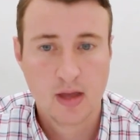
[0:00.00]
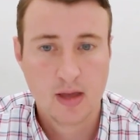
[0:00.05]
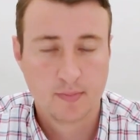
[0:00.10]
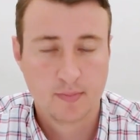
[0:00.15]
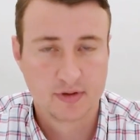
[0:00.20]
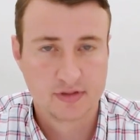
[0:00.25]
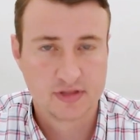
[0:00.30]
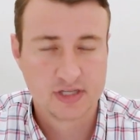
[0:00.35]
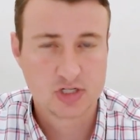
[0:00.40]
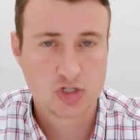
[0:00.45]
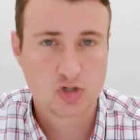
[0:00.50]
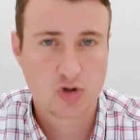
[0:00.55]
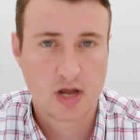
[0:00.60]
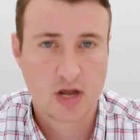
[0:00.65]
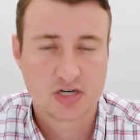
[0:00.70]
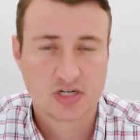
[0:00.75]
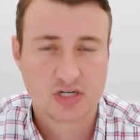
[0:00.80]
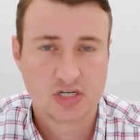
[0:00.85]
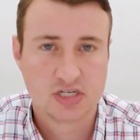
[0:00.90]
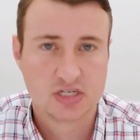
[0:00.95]
But this
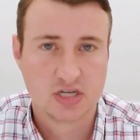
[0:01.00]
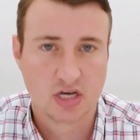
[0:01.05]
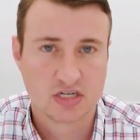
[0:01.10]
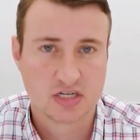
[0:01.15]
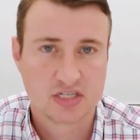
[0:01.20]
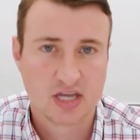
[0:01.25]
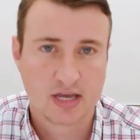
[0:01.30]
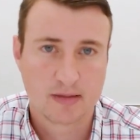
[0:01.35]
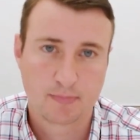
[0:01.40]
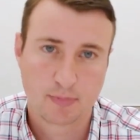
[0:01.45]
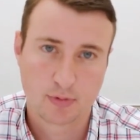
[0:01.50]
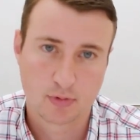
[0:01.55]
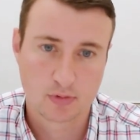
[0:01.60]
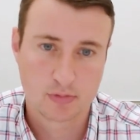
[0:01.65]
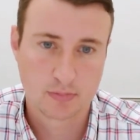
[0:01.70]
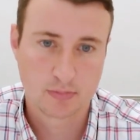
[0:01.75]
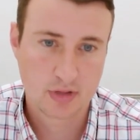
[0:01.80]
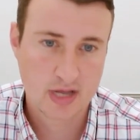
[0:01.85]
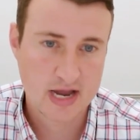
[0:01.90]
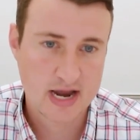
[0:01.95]
strategy does take
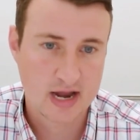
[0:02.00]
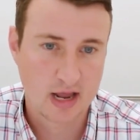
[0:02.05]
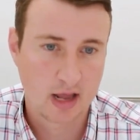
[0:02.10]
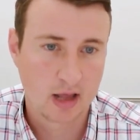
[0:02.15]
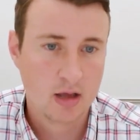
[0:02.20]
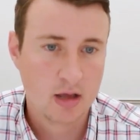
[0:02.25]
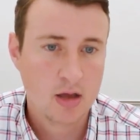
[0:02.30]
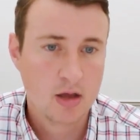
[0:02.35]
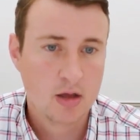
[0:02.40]
prudent planning.